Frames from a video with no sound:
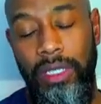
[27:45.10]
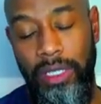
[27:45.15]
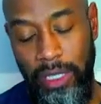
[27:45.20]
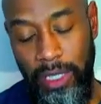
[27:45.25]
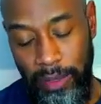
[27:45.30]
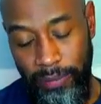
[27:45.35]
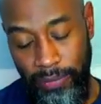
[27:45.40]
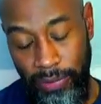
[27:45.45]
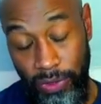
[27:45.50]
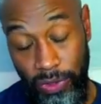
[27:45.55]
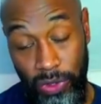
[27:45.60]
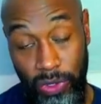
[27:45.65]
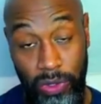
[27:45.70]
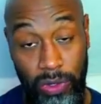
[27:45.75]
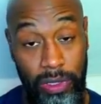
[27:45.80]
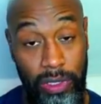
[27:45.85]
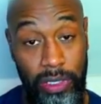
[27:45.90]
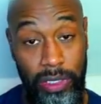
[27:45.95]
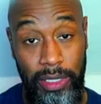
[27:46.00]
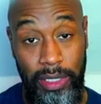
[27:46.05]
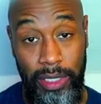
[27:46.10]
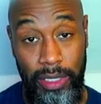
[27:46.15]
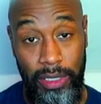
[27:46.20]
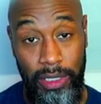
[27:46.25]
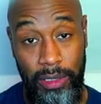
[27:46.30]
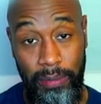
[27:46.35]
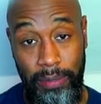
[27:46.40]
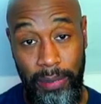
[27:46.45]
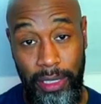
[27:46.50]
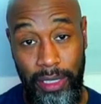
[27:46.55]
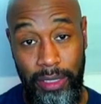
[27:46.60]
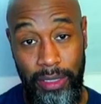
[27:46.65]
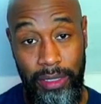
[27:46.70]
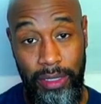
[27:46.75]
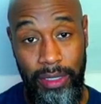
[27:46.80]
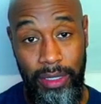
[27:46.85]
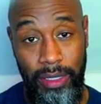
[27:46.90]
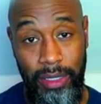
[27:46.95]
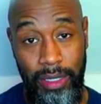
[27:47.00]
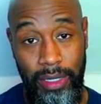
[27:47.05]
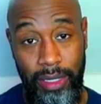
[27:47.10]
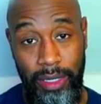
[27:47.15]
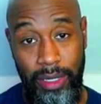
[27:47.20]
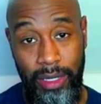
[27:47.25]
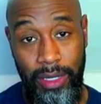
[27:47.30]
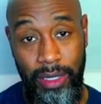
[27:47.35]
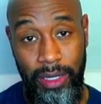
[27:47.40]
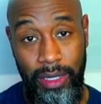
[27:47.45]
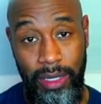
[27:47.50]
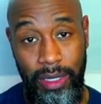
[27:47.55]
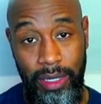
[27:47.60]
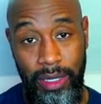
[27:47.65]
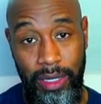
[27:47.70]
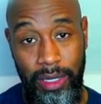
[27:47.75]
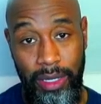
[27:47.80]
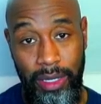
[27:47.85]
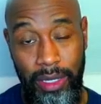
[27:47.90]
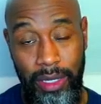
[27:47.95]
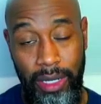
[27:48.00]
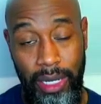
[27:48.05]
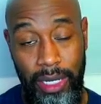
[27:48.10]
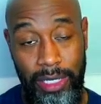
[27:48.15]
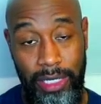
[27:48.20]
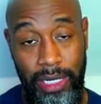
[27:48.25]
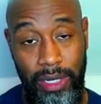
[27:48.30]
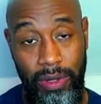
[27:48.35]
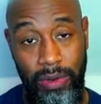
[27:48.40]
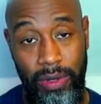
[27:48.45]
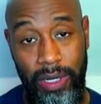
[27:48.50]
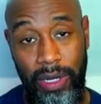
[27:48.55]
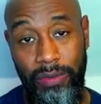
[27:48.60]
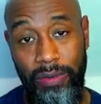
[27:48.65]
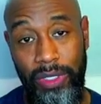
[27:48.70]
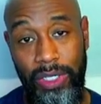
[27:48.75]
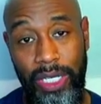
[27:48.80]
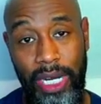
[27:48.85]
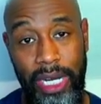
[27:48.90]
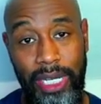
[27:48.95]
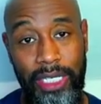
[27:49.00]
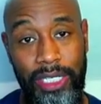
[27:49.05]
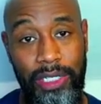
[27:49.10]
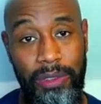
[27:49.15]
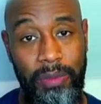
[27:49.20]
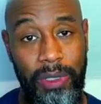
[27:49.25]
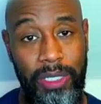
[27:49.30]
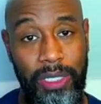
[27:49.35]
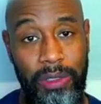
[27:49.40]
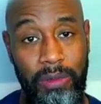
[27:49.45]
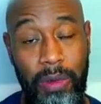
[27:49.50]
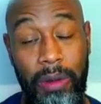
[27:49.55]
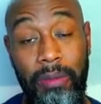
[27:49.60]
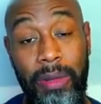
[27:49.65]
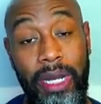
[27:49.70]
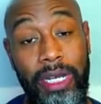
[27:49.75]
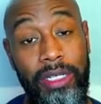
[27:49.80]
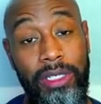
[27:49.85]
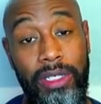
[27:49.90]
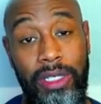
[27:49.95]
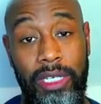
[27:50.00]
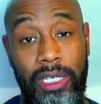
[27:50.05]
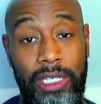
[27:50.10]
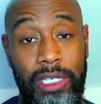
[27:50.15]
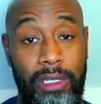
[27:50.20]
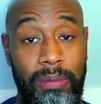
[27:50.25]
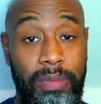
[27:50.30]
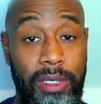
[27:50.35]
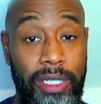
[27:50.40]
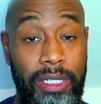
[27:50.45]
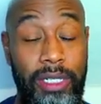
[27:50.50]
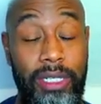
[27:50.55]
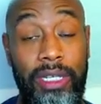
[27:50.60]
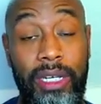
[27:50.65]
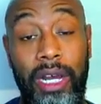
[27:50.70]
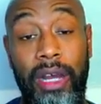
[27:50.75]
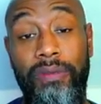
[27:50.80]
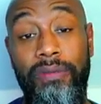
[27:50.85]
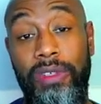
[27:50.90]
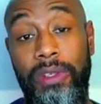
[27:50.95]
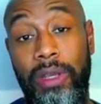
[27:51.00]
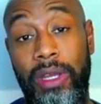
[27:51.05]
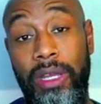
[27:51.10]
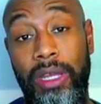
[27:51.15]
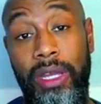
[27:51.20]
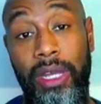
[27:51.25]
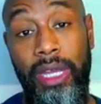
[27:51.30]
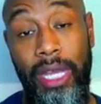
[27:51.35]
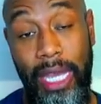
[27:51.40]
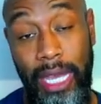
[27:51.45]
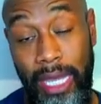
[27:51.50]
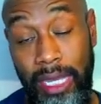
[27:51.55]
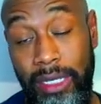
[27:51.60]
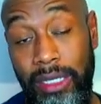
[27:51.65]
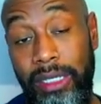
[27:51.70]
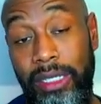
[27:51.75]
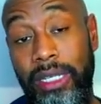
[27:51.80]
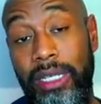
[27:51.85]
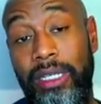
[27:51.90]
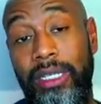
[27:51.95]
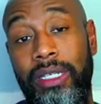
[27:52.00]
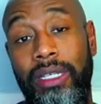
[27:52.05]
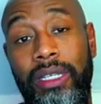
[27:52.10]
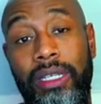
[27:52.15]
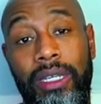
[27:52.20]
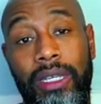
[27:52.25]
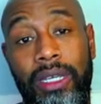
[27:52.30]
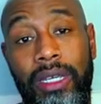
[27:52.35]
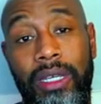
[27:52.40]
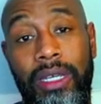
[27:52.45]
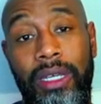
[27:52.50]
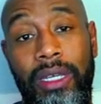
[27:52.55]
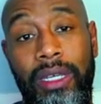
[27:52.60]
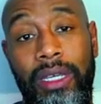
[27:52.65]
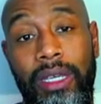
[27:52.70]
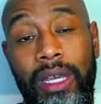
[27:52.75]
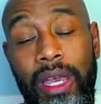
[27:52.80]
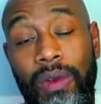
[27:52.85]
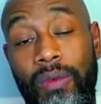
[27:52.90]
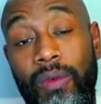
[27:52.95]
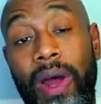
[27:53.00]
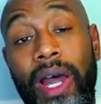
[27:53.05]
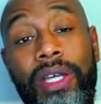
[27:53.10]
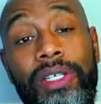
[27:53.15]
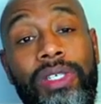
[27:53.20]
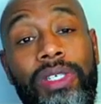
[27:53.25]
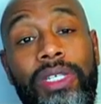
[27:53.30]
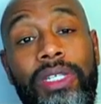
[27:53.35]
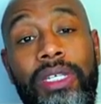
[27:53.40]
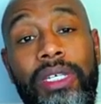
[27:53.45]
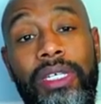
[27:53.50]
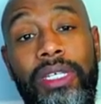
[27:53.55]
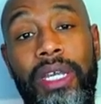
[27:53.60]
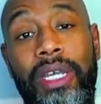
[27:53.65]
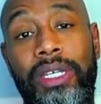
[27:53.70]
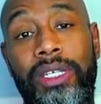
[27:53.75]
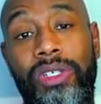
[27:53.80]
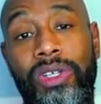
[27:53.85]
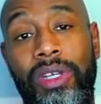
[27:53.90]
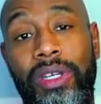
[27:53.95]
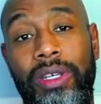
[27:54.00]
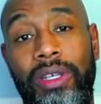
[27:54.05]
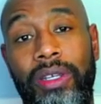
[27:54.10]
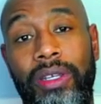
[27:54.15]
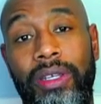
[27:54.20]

I'm thoroughly disciplined. I take on every challenge because my mind is disciplined enough to handle it and rise to the occasion.